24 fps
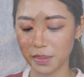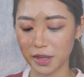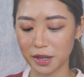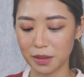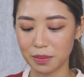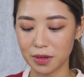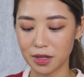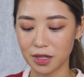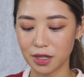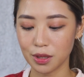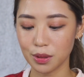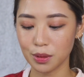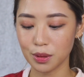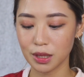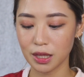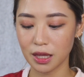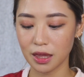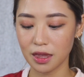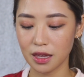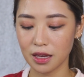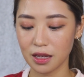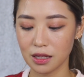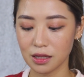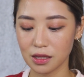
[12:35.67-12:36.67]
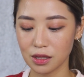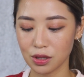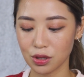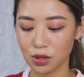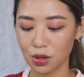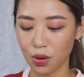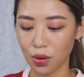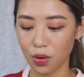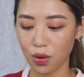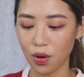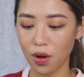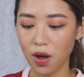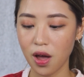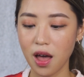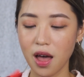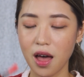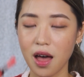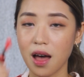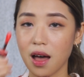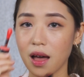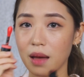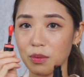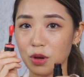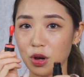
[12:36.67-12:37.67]
I'm going to be using this, so
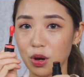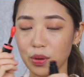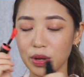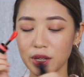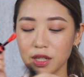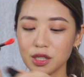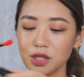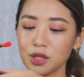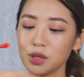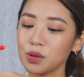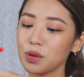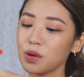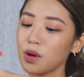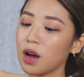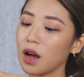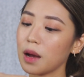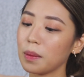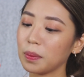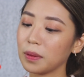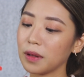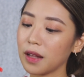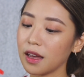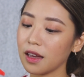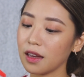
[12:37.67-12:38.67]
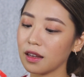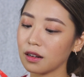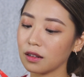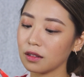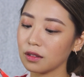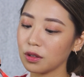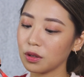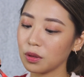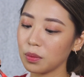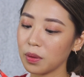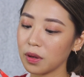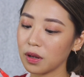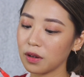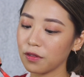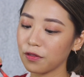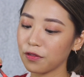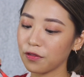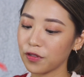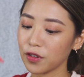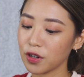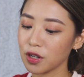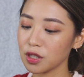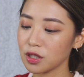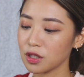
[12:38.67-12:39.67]
I'm going to apply it a little bit
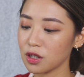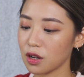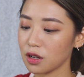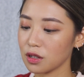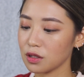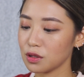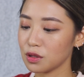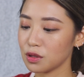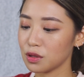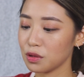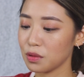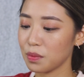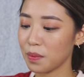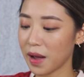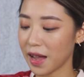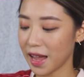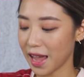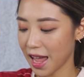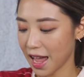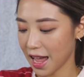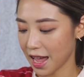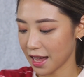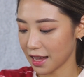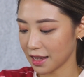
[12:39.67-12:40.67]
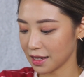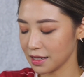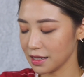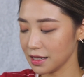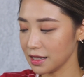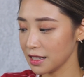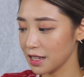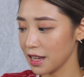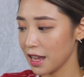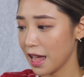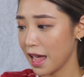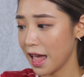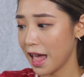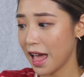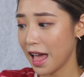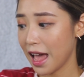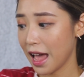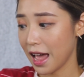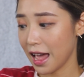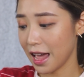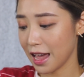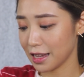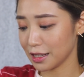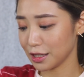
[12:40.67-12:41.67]
first onto my hand.
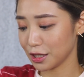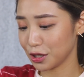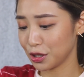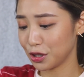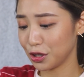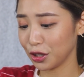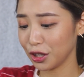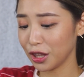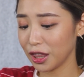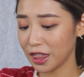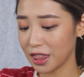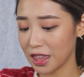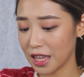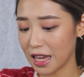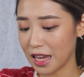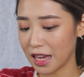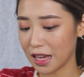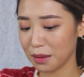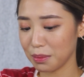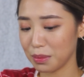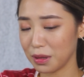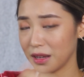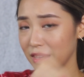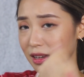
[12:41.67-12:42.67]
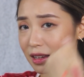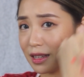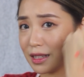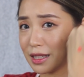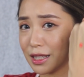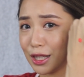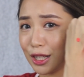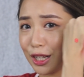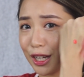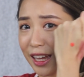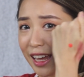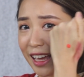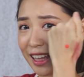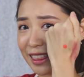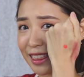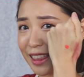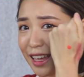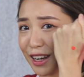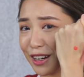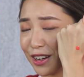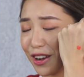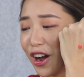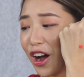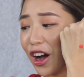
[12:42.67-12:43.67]
And a good thing, because look at
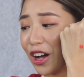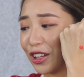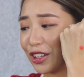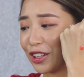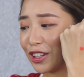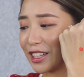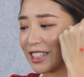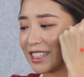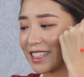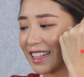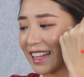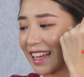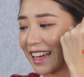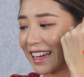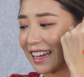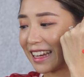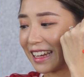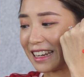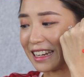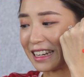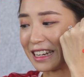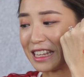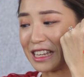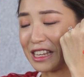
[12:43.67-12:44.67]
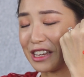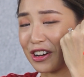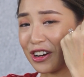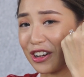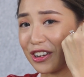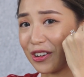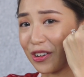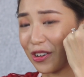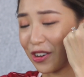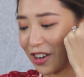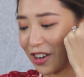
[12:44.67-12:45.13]
that color, it's like neon